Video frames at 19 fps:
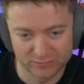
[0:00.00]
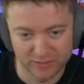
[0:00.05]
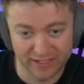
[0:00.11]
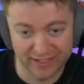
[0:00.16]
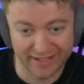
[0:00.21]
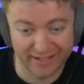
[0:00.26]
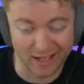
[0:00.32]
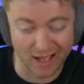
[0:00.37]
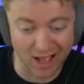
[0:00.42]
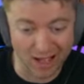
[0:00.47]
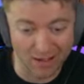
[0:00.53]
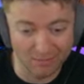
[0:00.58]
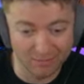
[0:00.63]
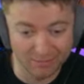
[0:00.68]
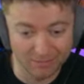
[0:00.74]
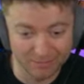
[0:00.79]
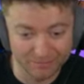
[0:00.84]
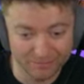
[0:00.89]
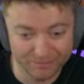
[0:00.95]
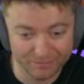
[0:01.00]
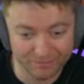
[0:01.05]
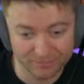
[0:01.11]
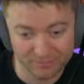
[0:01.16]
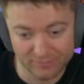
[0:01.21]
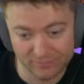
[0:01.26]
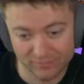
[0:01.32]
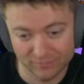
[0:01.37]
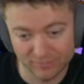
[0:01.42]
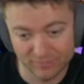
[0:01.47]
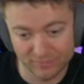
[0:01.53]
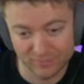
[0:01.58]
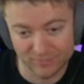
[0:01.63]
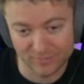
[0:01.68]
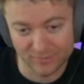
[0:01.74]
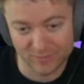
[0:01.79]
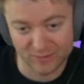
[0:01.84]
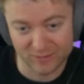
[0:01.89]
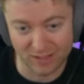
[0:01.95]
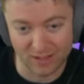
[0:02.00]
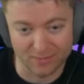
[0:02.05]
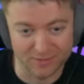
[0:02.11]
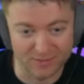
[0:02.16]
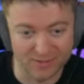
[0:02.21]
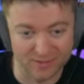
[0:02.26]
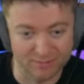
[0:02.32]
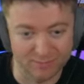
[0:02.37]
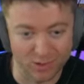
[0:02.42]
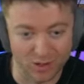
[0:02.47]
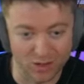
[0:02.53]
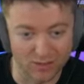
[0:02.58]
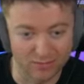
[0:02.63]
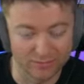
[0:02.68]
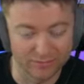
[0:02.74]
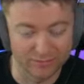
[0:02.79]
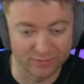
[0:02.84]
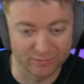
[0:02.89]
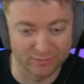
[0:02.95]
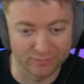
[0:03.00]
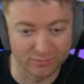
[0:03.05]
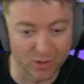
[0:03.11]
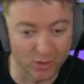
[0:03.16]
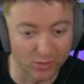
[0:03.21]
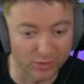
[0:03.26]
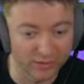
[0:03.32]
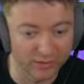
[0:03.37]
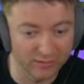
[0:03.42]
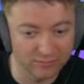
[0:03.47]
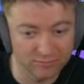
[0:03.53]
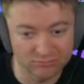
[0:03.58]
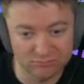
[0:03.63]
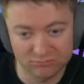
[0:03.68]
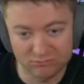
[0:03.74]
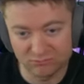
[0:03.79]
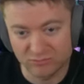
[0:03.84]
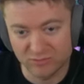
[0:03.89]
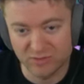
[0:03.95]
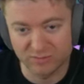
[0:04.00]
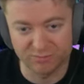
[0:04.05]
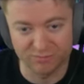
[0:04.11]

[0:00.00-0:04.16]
king up. Stops this pawn from promoting. It's